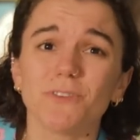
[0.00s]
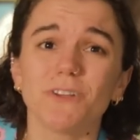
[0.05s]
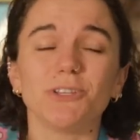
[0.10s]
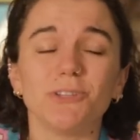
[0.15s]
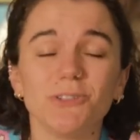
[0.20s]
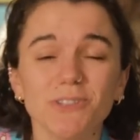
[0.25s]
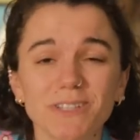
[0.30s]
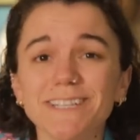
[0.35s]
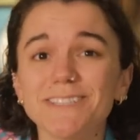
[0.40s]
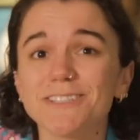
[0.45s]

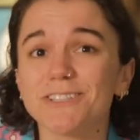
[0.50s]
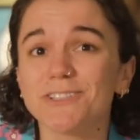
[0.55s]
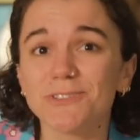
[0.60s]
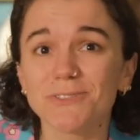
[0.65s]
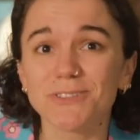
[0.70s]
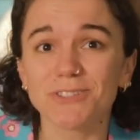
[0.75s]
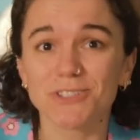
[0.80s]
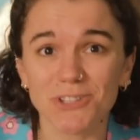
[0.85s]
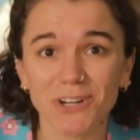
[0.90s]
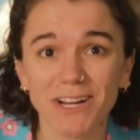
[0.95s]
You need to
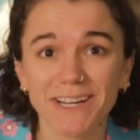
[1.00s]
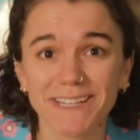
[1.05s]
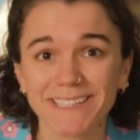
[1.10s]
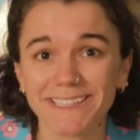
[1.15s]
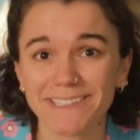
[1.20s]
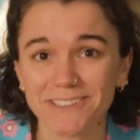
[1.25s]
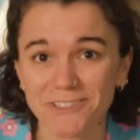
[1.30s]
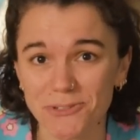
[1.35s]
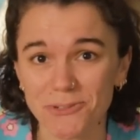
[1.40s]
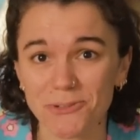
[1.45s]
do the
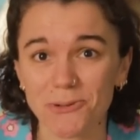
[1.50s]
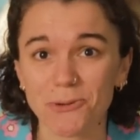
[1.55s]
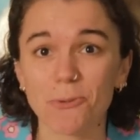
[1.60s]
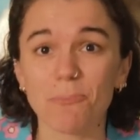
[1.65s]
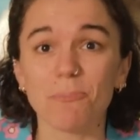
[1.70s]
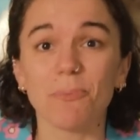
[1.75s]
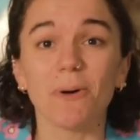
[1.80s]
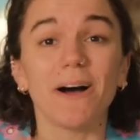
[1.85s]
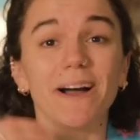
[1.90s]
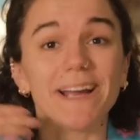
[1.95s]
training too,
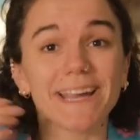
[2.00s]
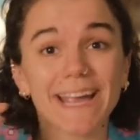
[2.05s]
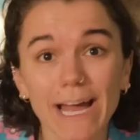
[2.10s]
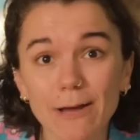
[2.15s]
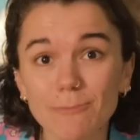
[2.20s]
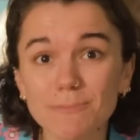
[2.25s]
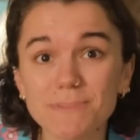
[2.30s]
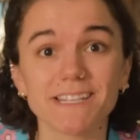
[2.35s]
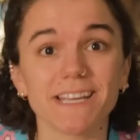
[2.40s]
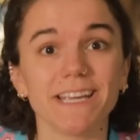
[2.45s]
but I
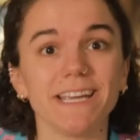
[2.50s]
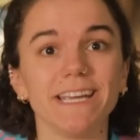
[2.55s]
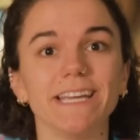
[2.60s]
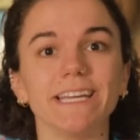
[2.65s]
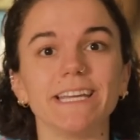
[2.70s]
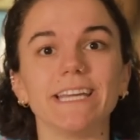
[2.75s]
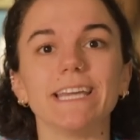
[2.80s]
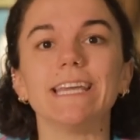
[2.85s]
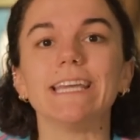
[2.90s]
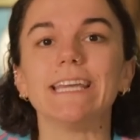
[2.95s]
am
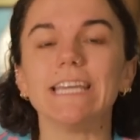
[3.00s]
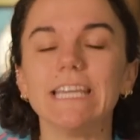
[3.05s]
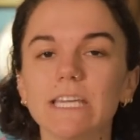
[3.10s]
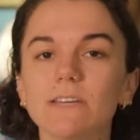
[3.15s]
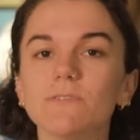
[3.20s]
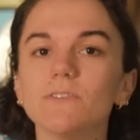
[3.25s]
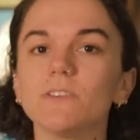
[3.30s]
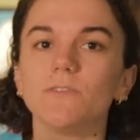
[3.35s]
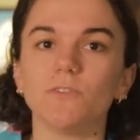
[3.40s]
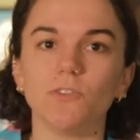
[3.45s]
saying
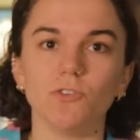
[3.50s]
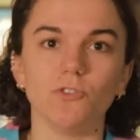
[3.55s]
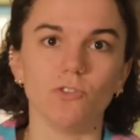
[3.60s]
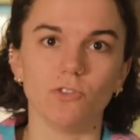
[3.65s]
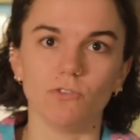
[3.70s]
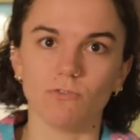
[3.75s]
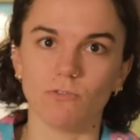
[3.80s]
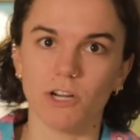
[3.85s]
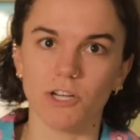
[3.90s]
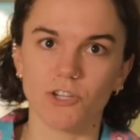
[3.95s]
even if you do
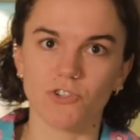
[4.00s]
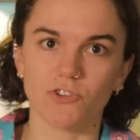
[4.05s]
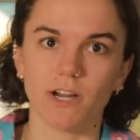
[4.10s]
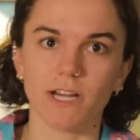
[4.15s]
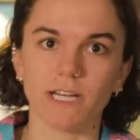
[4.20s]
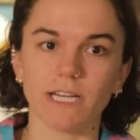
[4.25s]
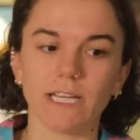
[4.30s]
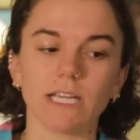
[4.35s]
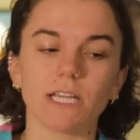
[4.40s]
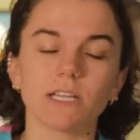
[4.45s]
the right
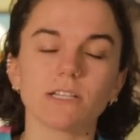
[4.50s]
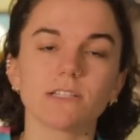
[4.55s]
training,